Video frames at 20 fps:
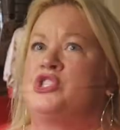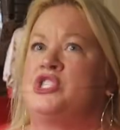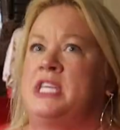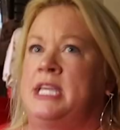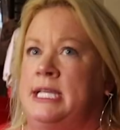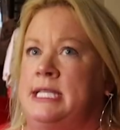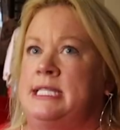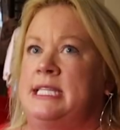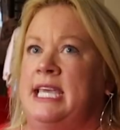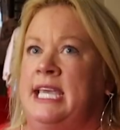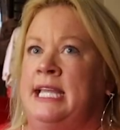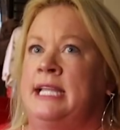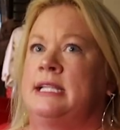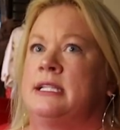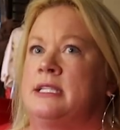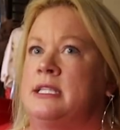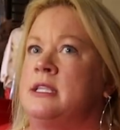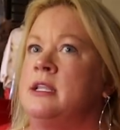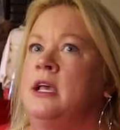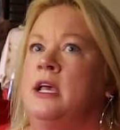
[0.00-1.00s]
seats
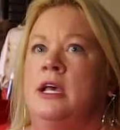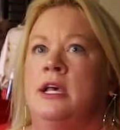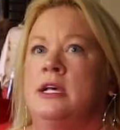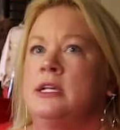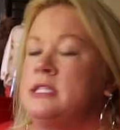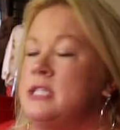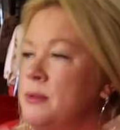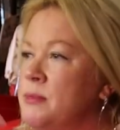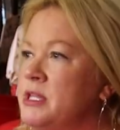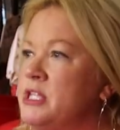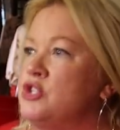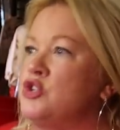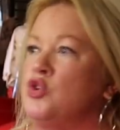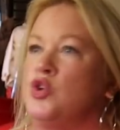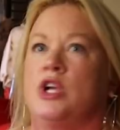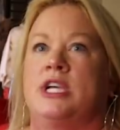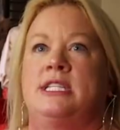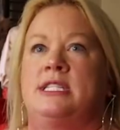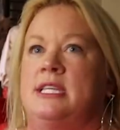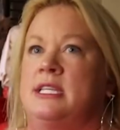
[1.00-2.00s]
and some of this
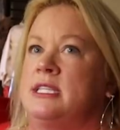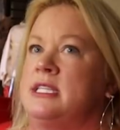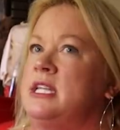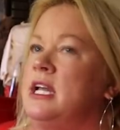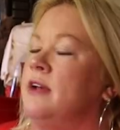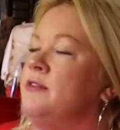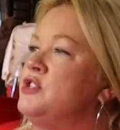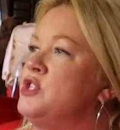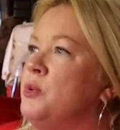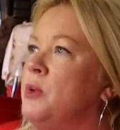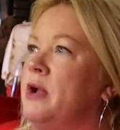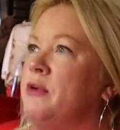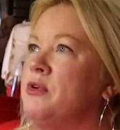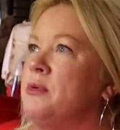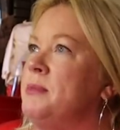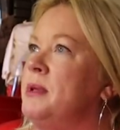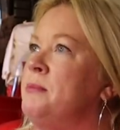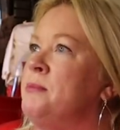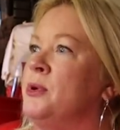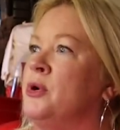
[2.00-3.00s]
crazy stuff. So I
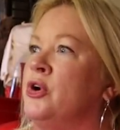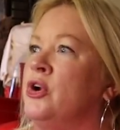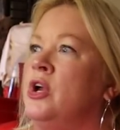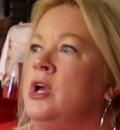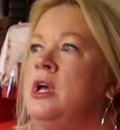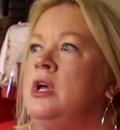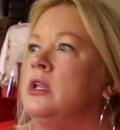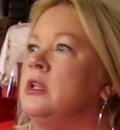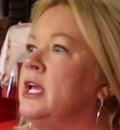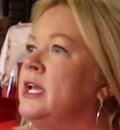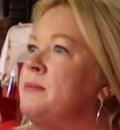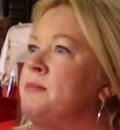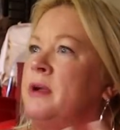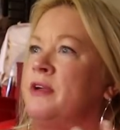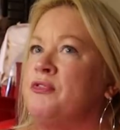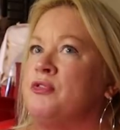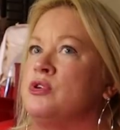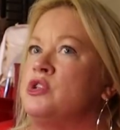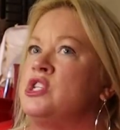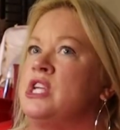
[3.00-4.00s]
remember like
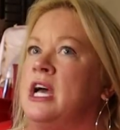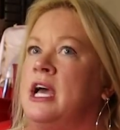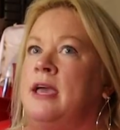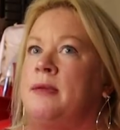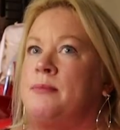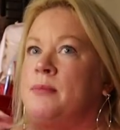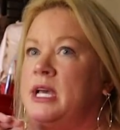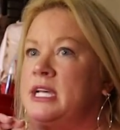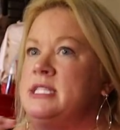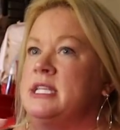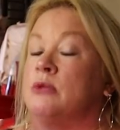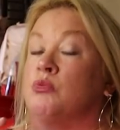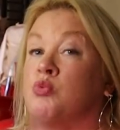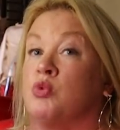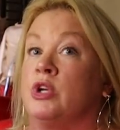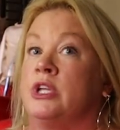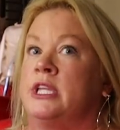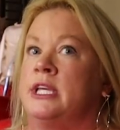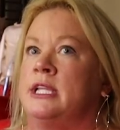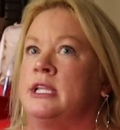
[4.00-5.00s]
my first time as a
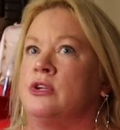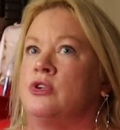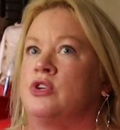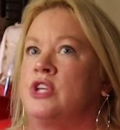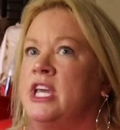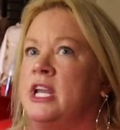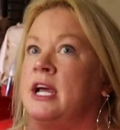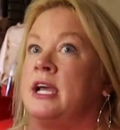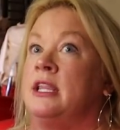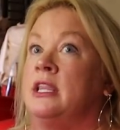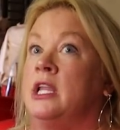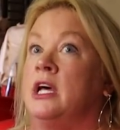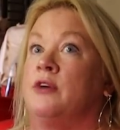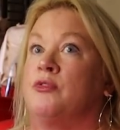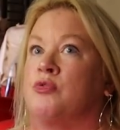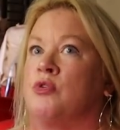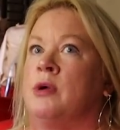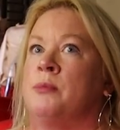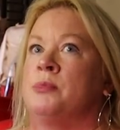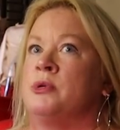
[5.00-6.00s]
really little kid, I
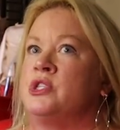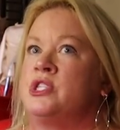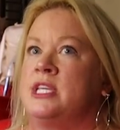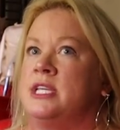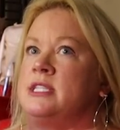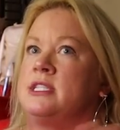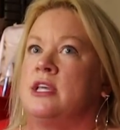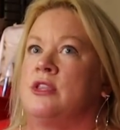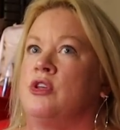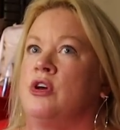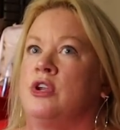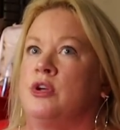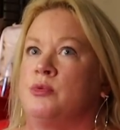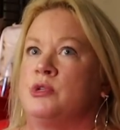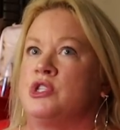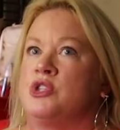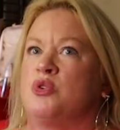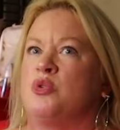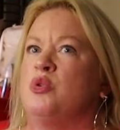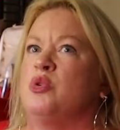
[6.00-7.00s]
loved rumble seats. I thought it
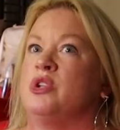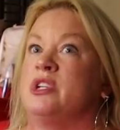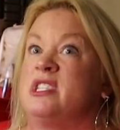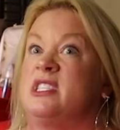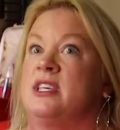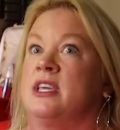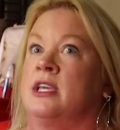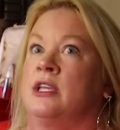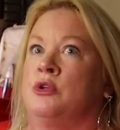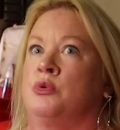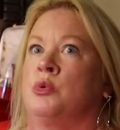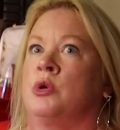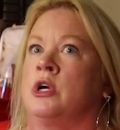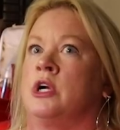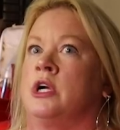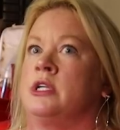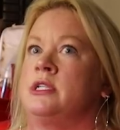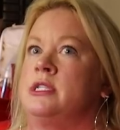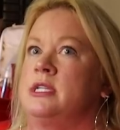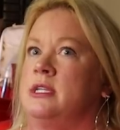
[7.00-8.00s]
was the coolest thing in the
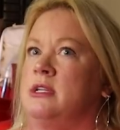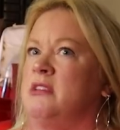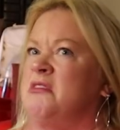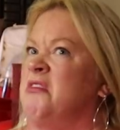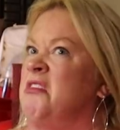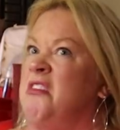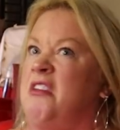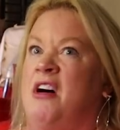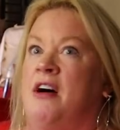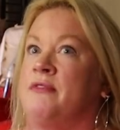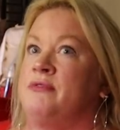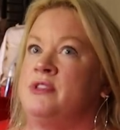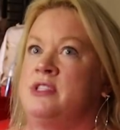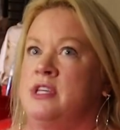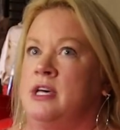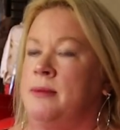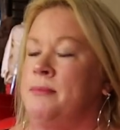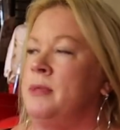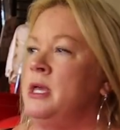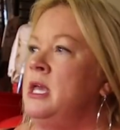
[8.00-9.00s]
world. Loved
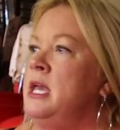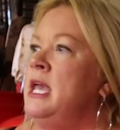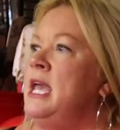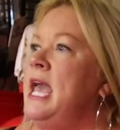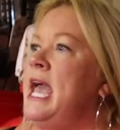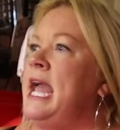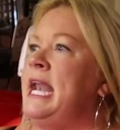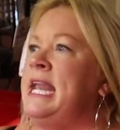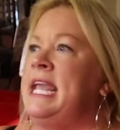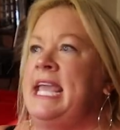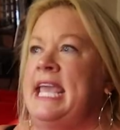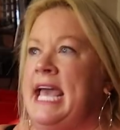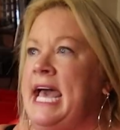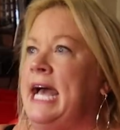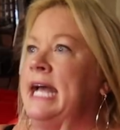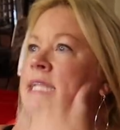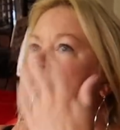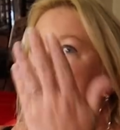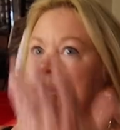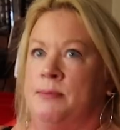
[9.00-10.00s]
them. And he
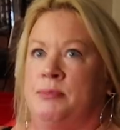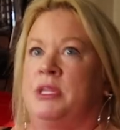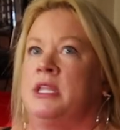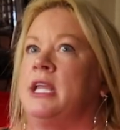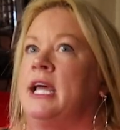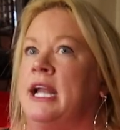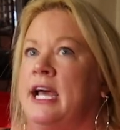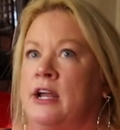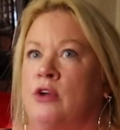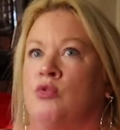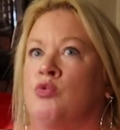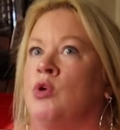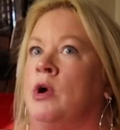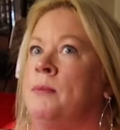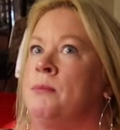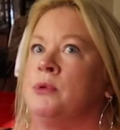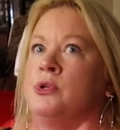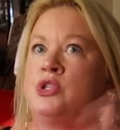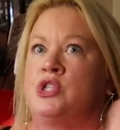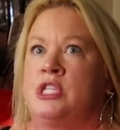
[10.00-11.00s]
had something that had a
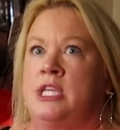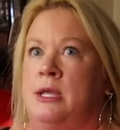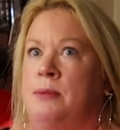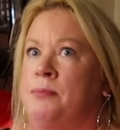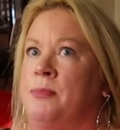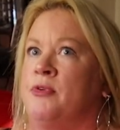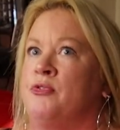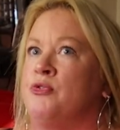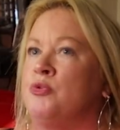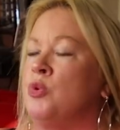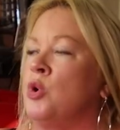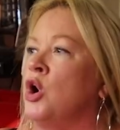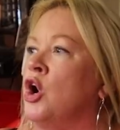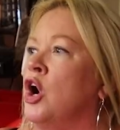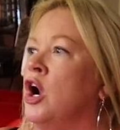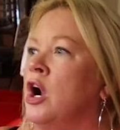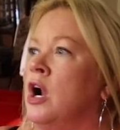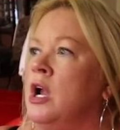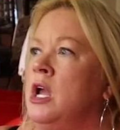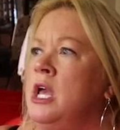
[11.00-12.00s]
rumble seat
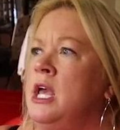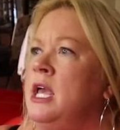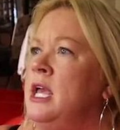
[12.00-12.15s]
before,